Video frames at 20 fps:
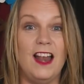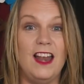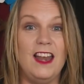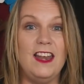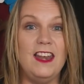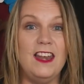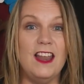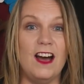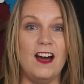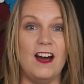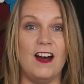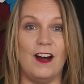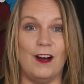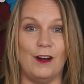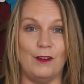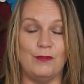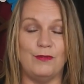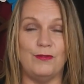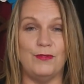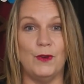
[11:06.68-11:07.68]

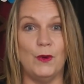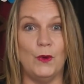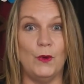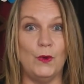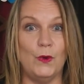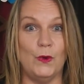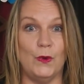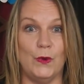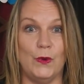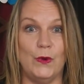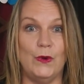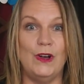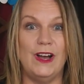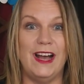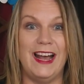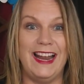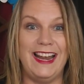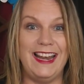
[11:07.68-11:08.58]
Laugh or